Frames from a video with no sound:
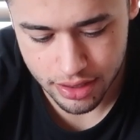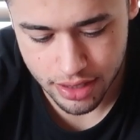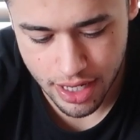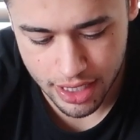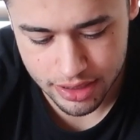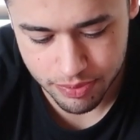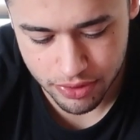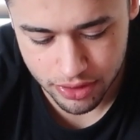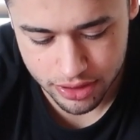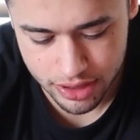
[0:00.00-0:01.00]
Next
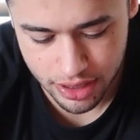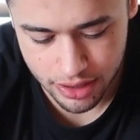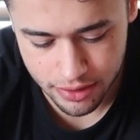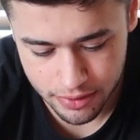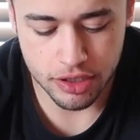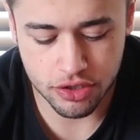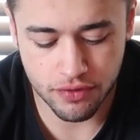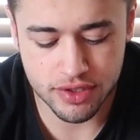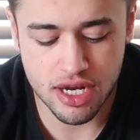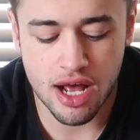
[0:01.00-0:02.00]
person. Let's do
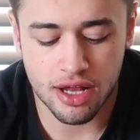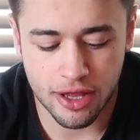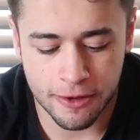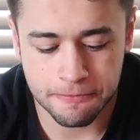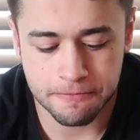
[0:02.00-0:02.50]
Vitale.